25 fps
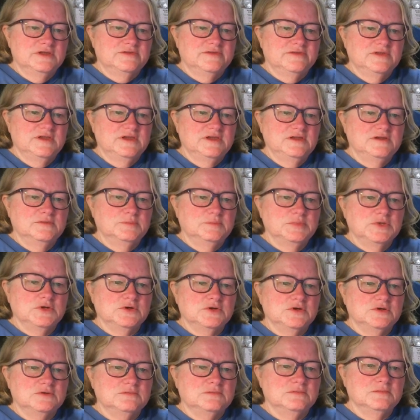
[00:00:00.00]
It's a heater
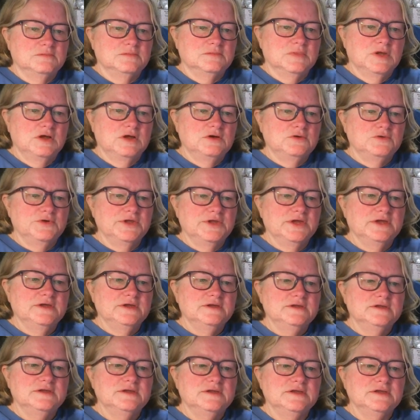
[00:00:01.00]
block holder.